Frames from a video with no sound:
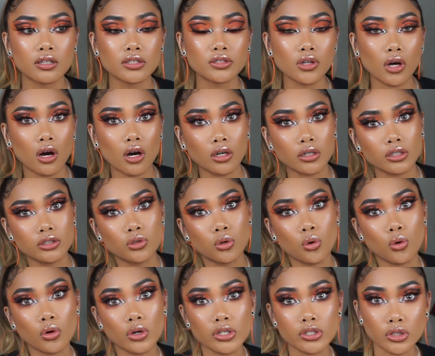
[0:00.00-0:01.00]
the dog
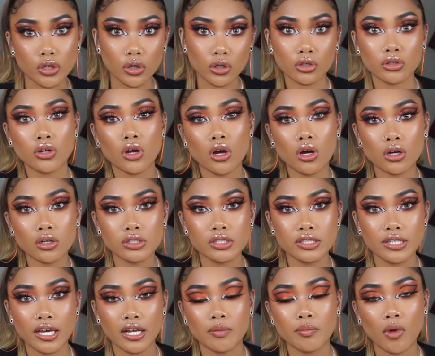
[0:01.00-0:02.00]
towards her dog to
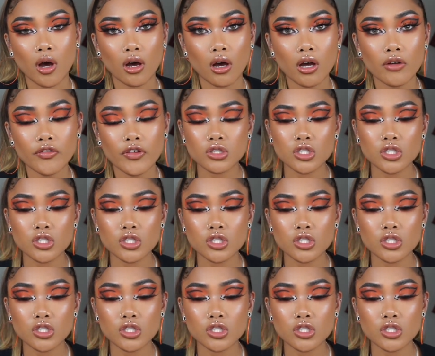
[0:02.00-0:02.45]
get him off.